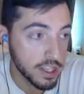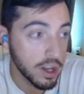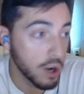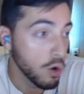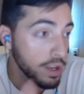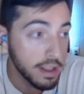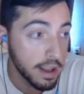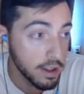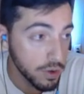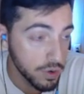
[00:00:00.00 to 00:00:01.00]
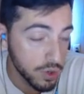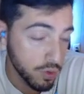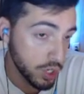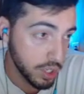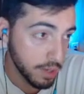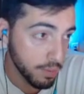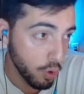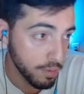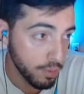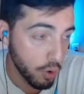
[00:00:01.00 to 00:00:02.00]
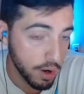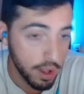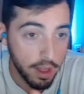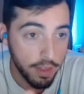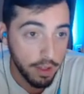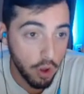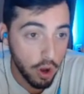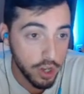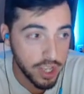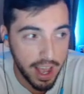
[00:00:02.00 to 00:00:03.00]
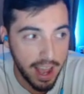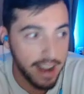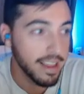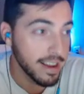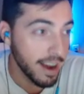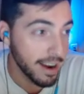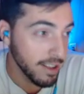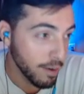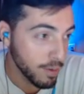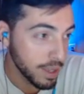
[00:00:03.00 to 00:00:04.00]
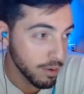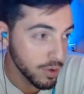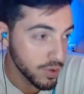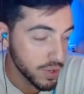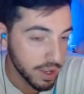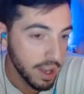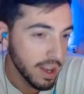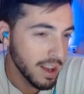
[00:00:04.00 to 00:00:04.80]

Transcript: It's not only did they lose, which is the important part, they lost and they died a lot when they were losing.